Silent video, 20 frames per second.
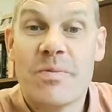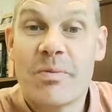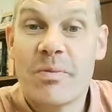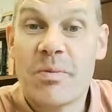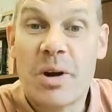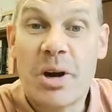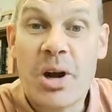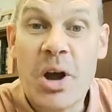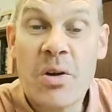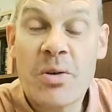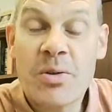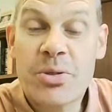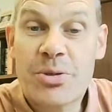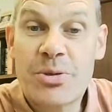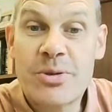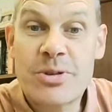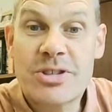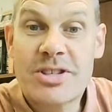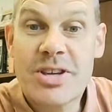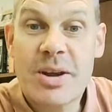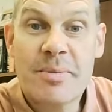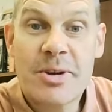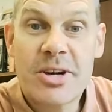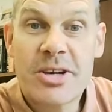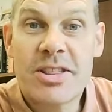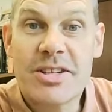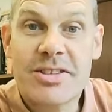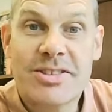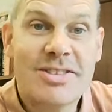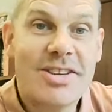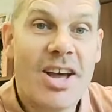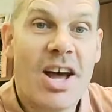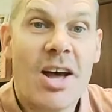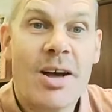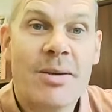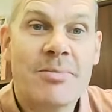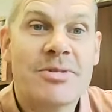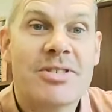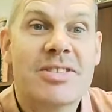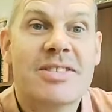We're going through Summer in the
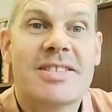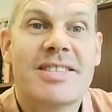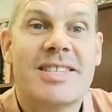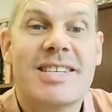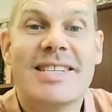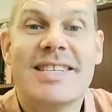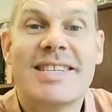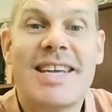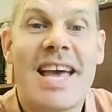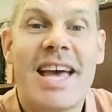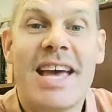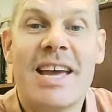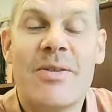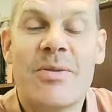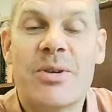Psalms today.